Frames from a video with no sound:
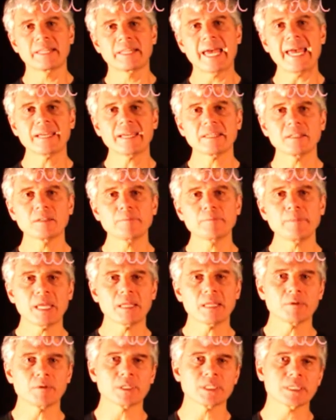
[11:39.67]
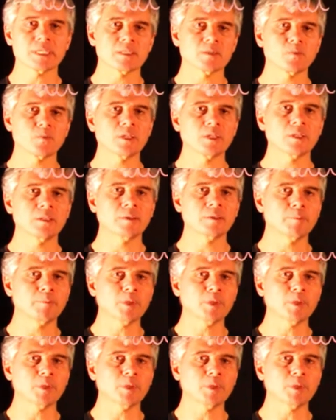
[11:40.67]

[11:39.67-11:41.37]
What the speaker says: diagonal matrices will